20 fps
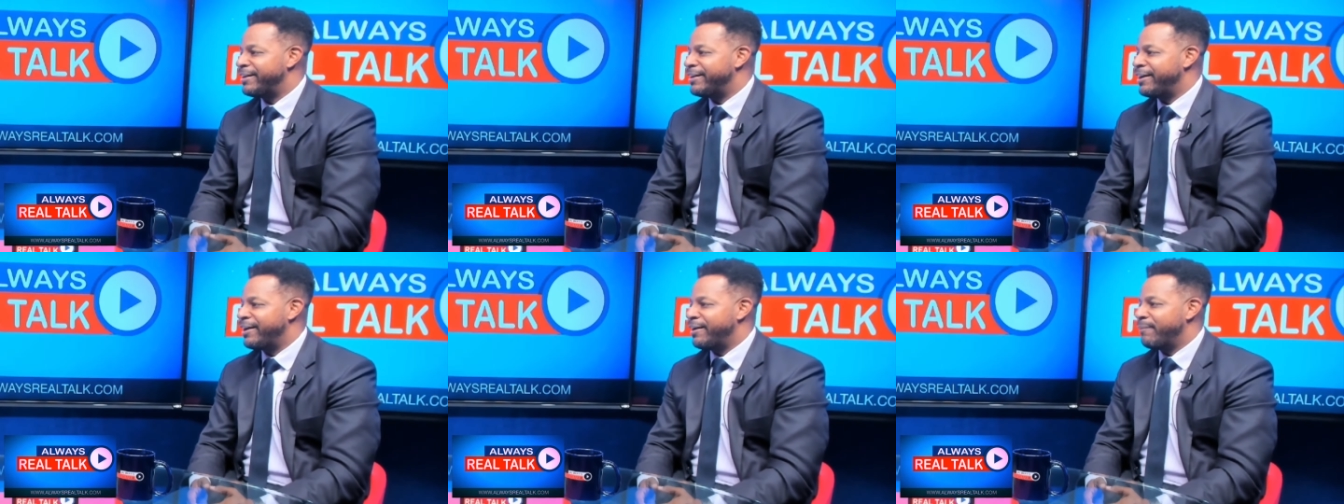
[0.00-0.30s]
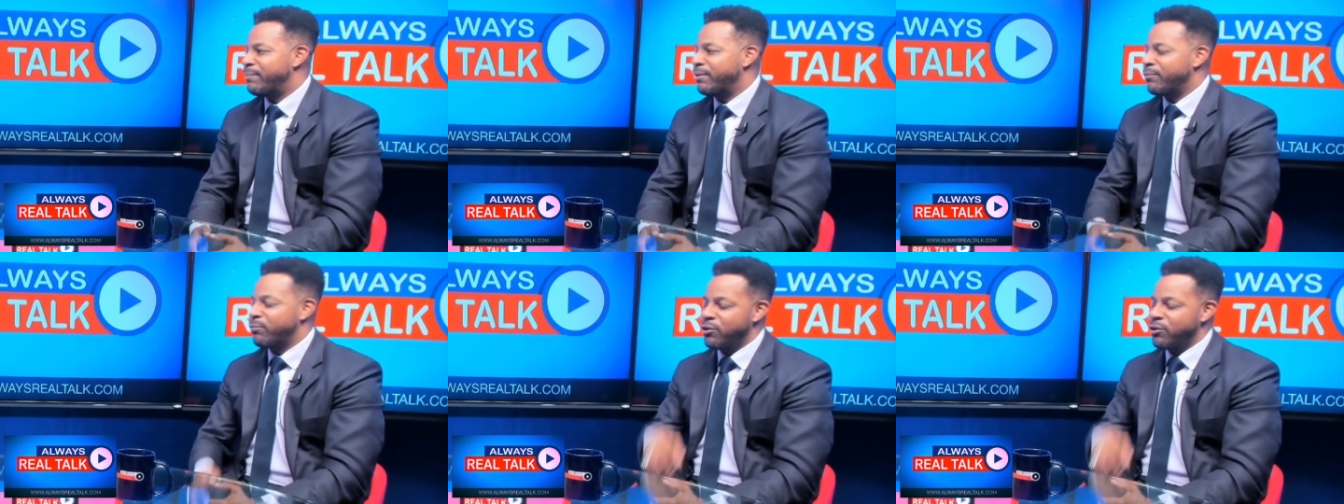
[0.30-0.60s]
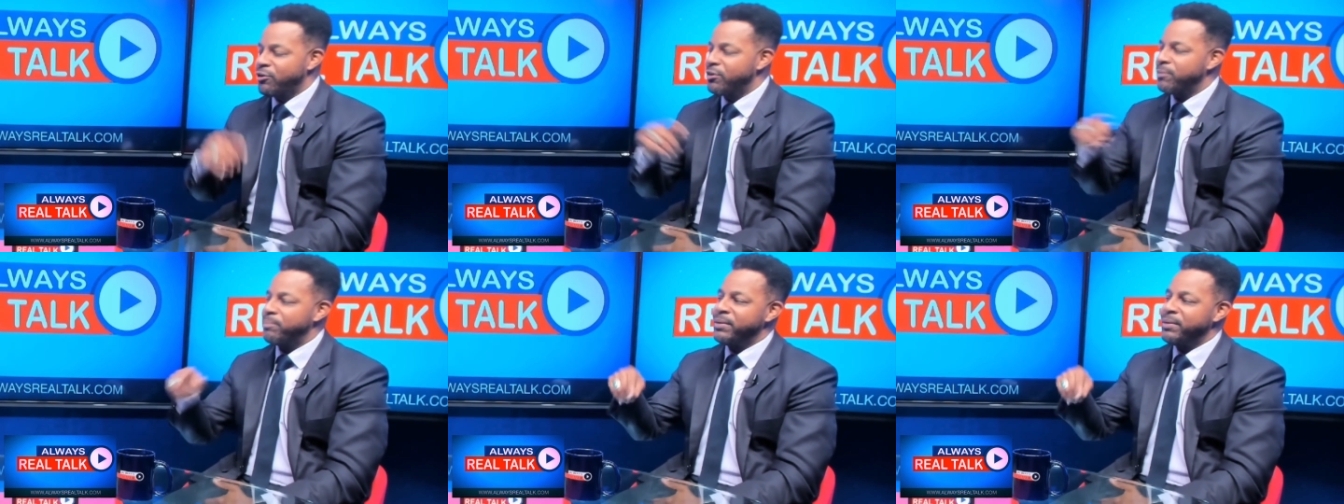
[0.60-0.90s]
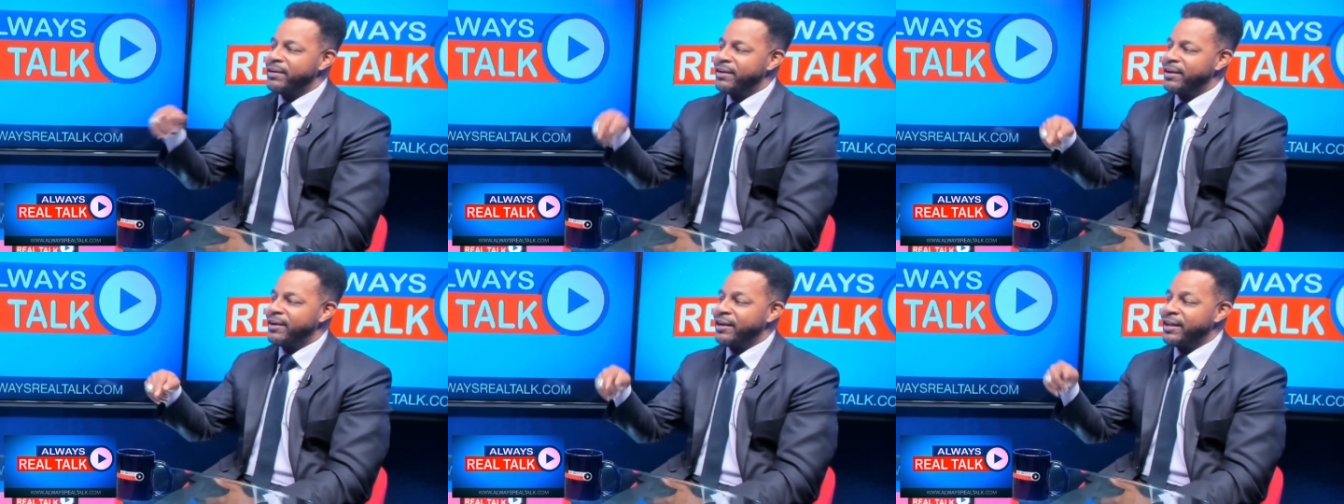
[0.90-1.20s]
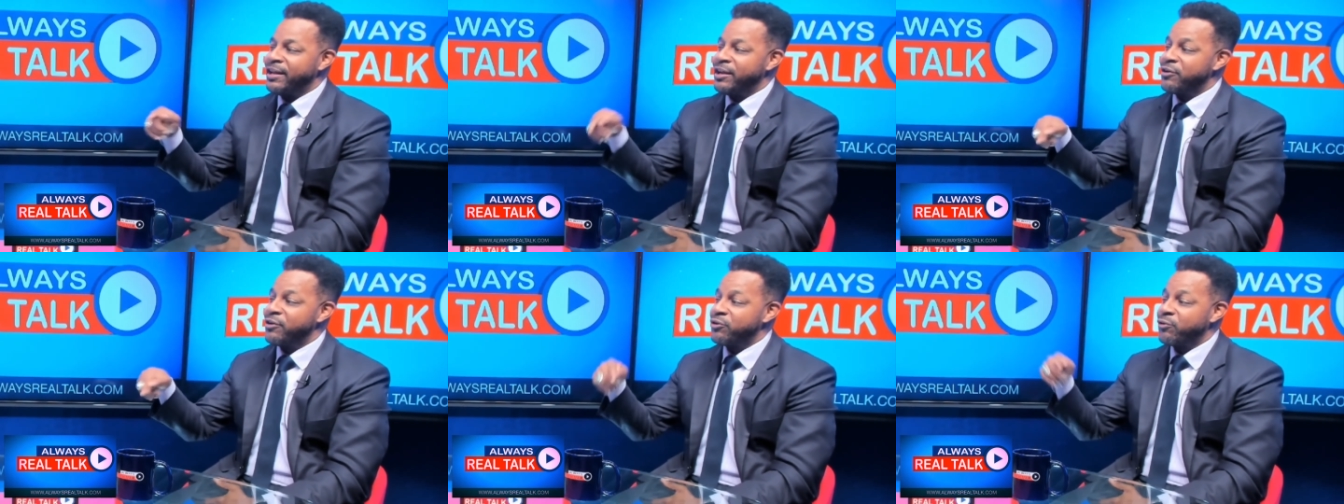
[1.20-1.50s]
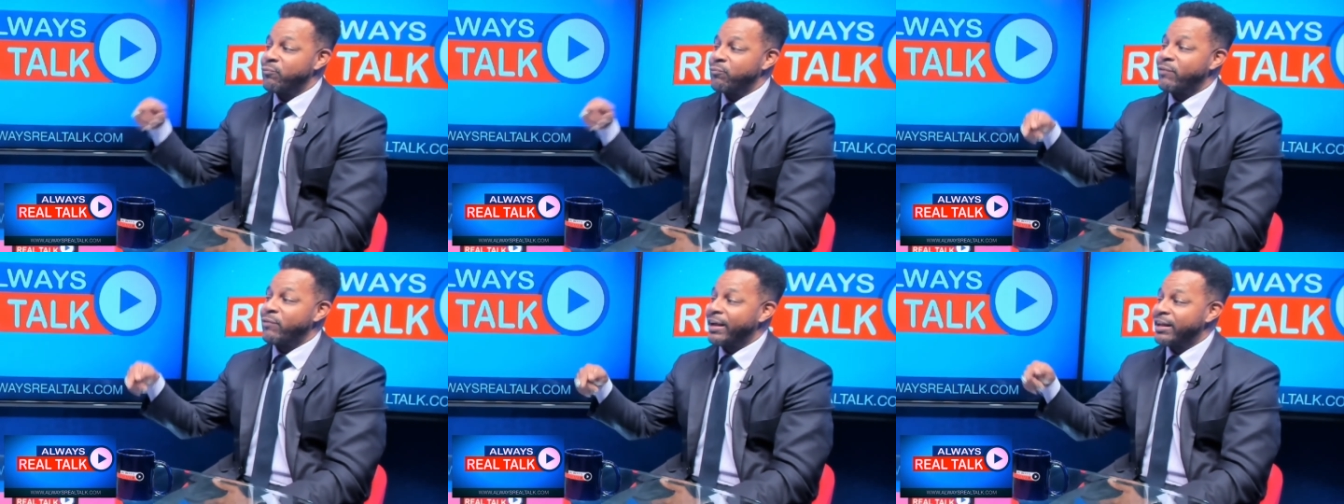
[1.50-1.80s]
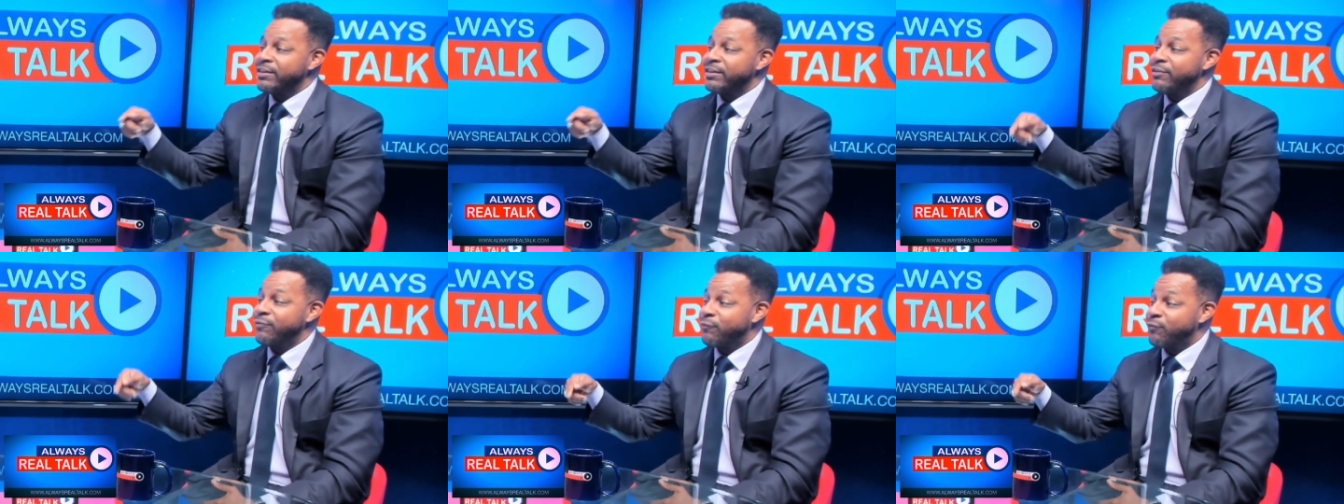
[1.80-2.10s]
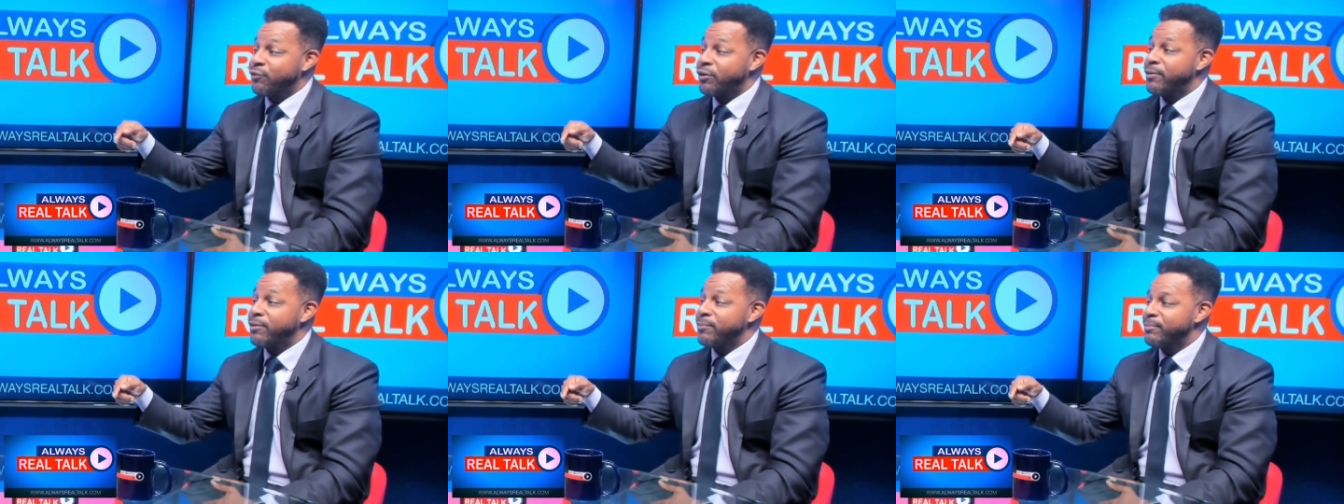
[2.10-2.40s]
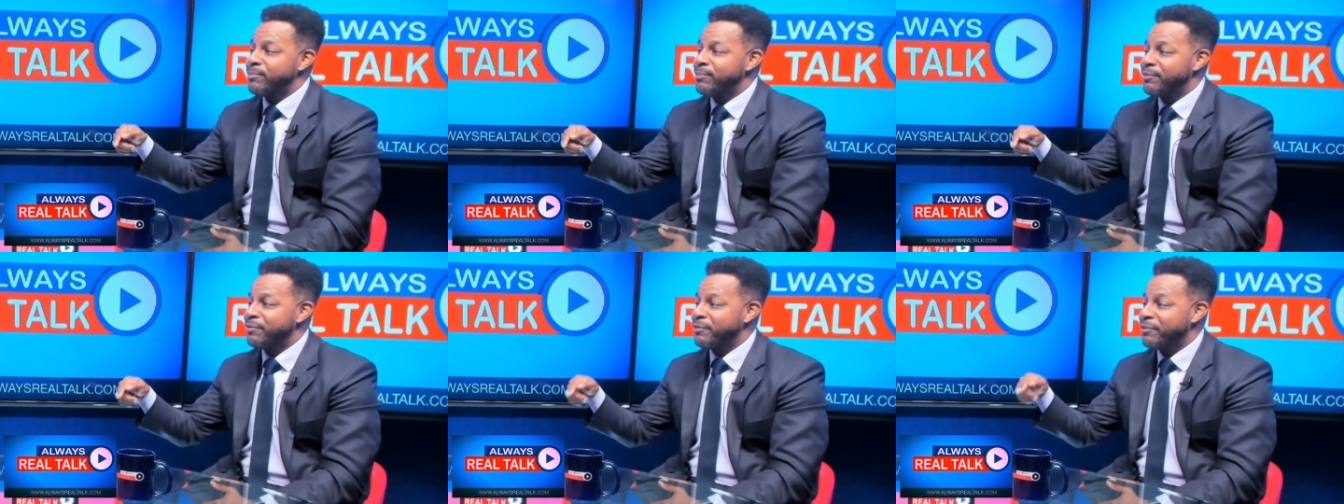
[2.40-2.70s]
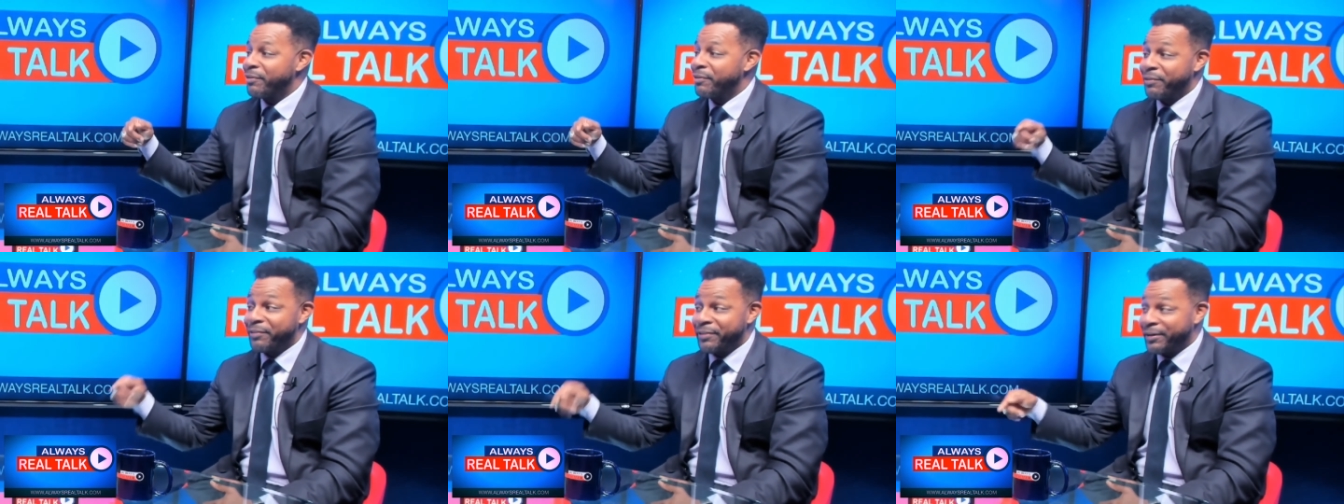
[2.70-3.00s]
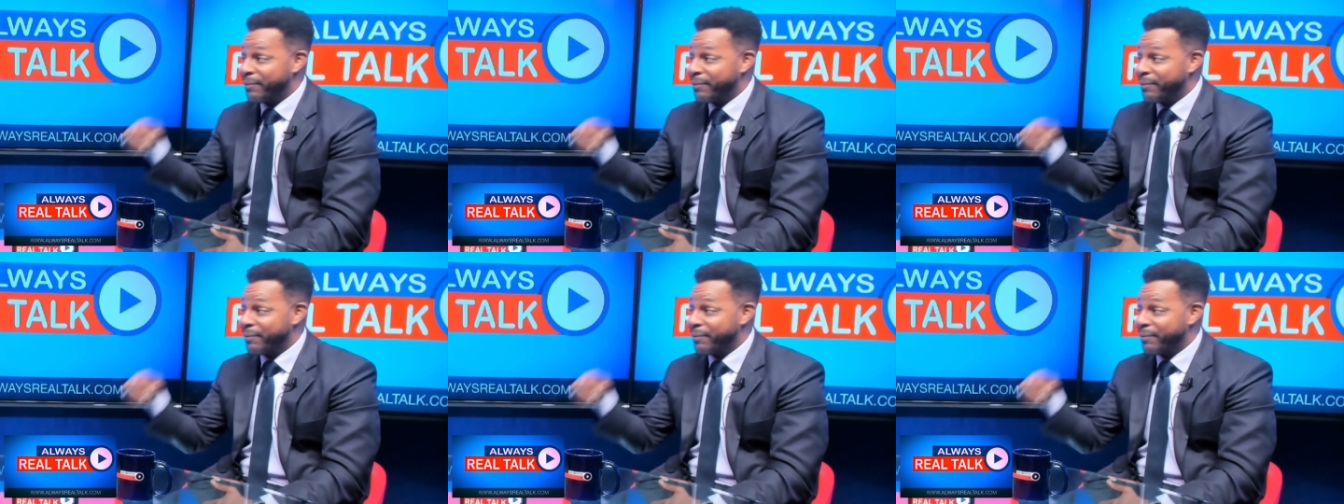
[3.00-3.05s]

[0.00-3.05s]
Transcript: but we're going to be there and hear directly from them.